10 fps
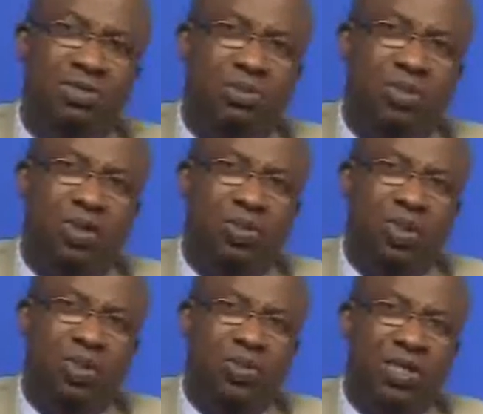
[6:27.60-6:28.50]
some
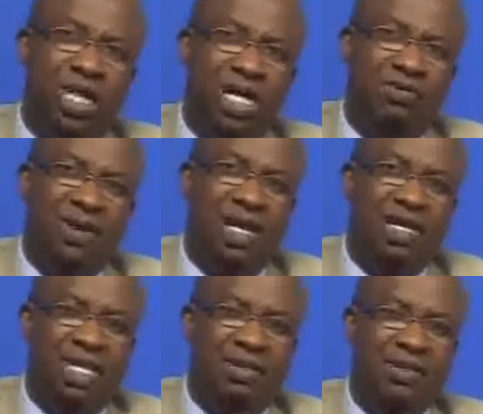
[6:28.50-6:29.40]
people will transfer at
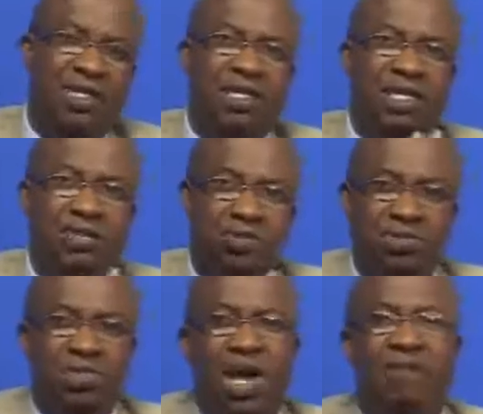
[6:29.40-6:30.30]
day 3. They will
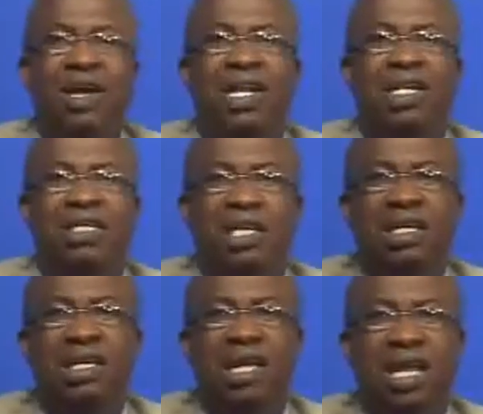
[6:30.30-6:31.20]
have at least a
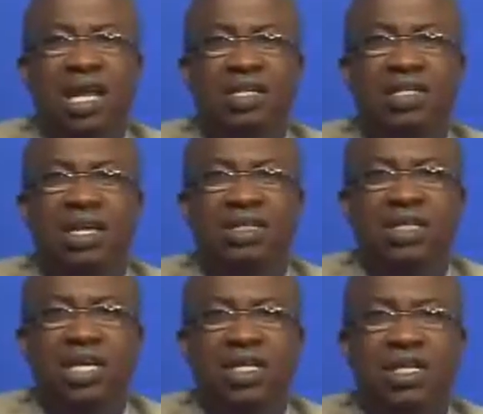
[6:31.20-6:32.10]
8 cell
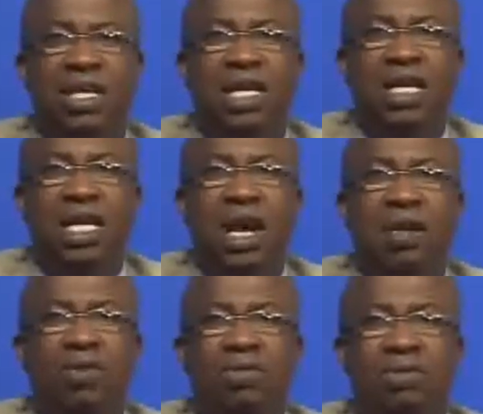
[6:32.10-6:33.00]
stage.
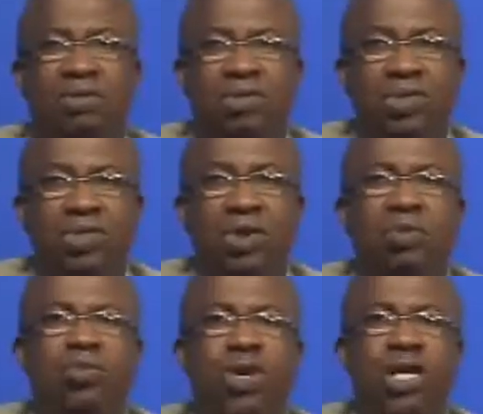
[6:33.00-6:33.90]
Now,
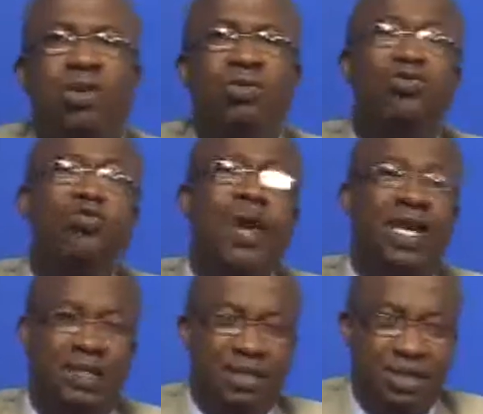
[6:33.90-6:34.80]
some will
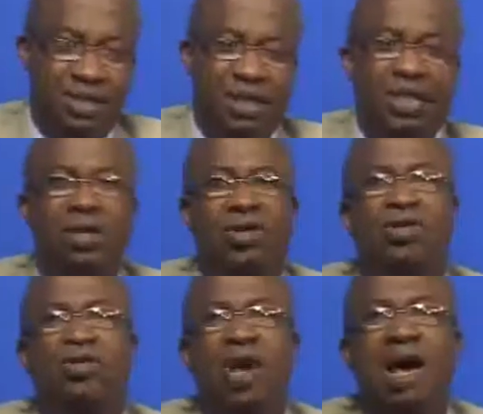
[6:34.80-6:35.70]
wait
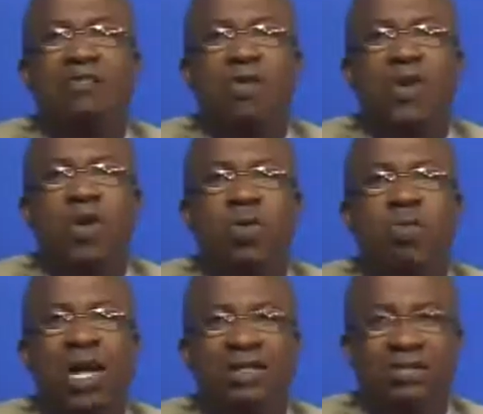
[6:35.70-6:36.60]
to have what we call
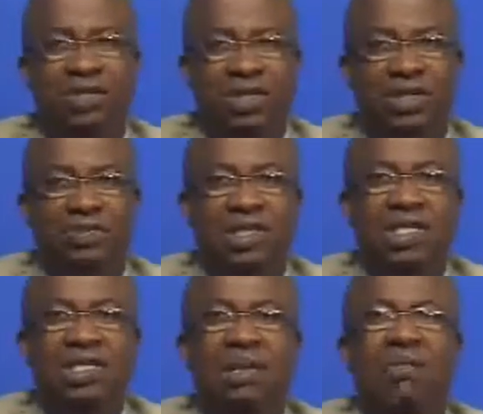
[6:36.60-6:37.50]
blastocyst, which
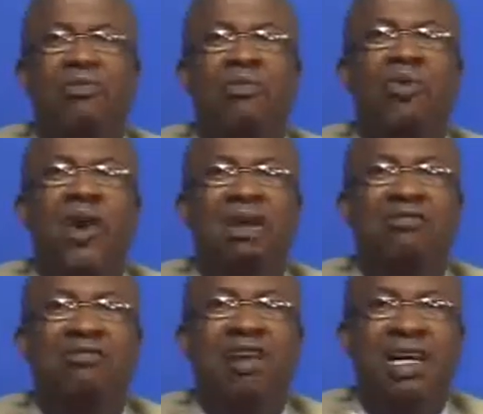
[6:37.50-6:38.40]
is the more
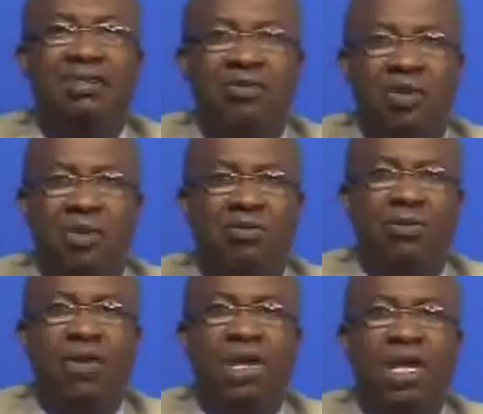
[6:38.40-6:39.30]
advanced form
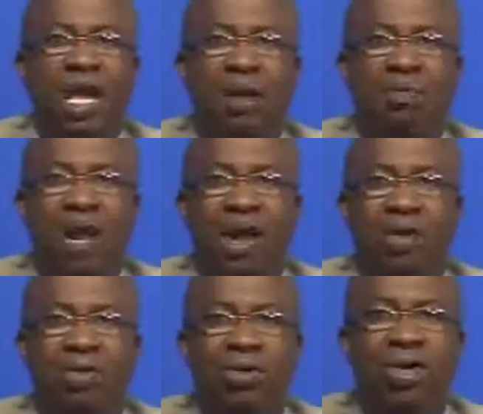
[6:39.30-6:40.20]
of
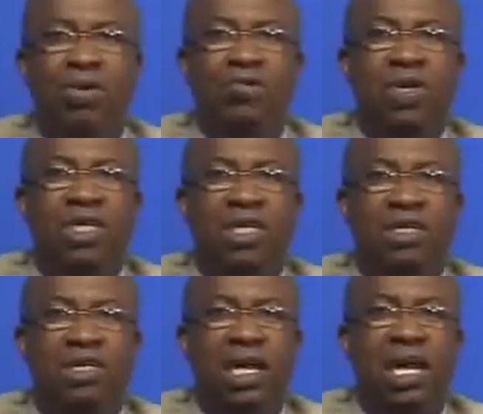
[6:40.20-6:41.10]
embryo, which
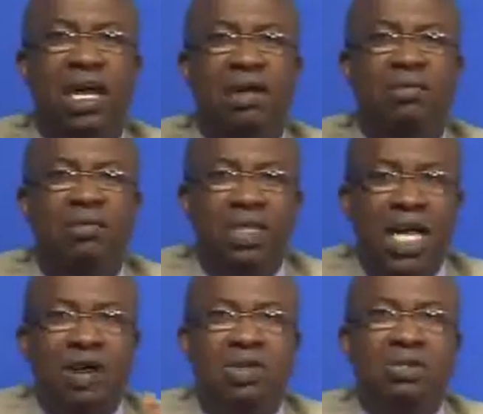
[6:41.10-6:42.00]
is now